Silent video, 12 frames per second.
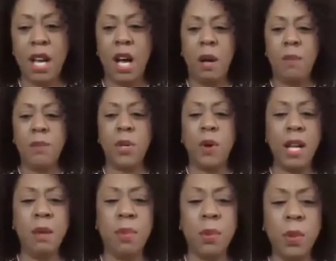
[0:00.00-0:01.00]
um, so
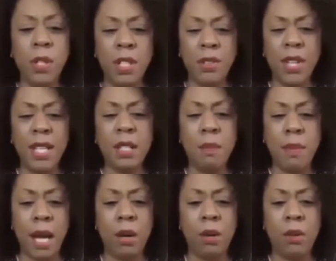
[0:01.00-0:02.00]
i implore you to think
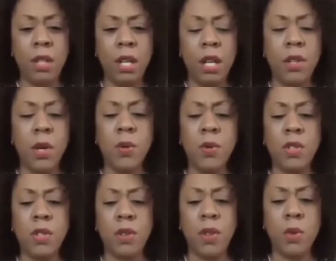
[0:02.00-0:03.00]
about
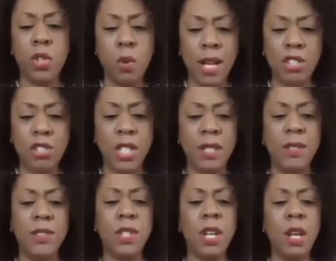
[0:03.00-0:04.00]
those those
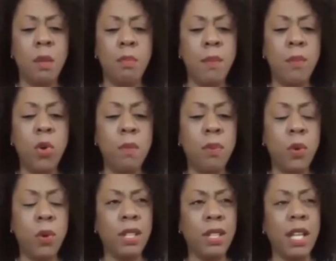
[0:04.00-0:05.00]
questions but more
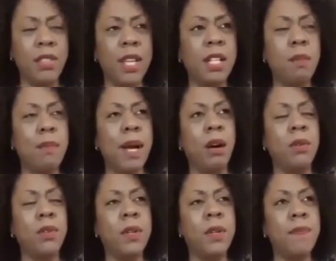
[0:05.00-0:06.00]
importantly think
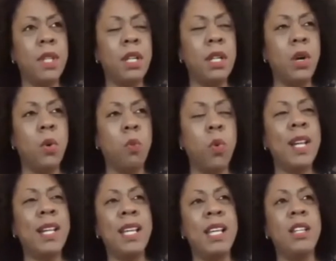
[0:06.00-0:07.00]
about you know,
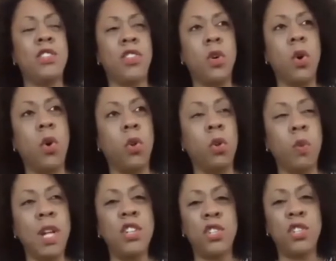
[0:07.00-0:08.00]
what is the goal?
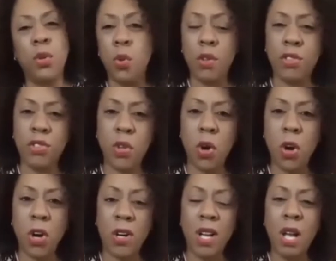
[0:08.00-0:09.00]
What is your North
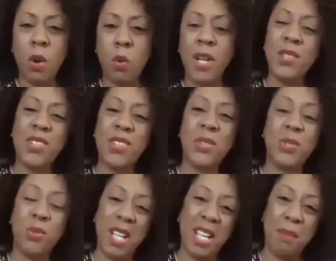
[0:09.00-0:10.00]
Star? What is the
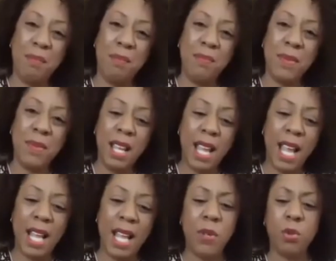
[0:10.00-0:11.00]
dream?
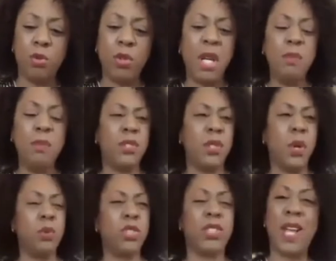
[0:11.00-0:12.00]
And if your dreams
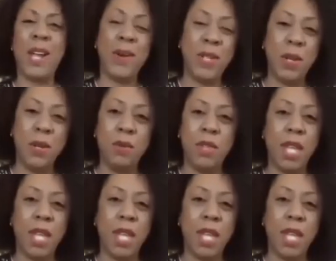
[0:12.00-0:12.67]
don't scare you,